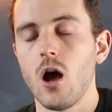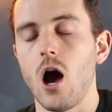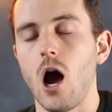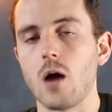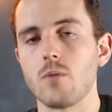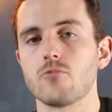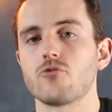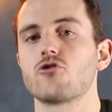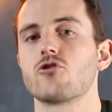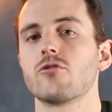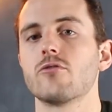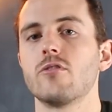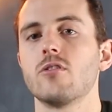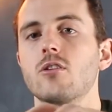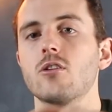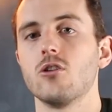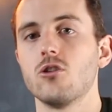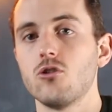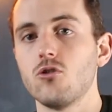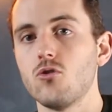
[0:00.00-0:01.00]
I'm sure
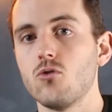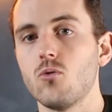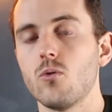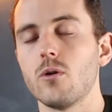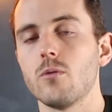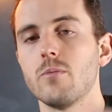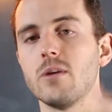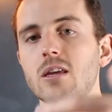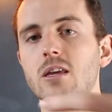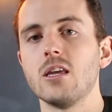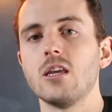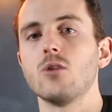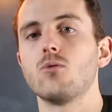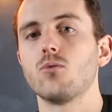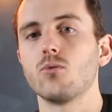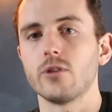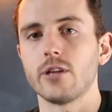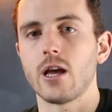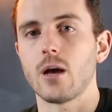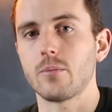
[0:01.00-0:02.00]
that you would be
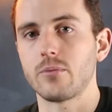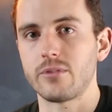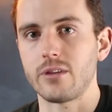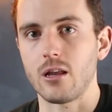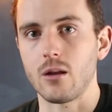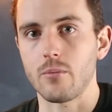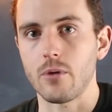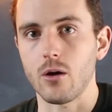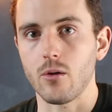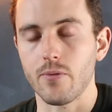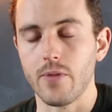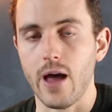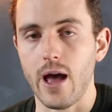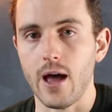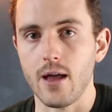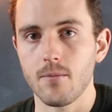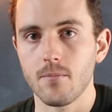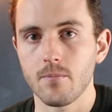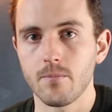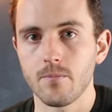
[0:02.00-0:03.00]
equally upset about that.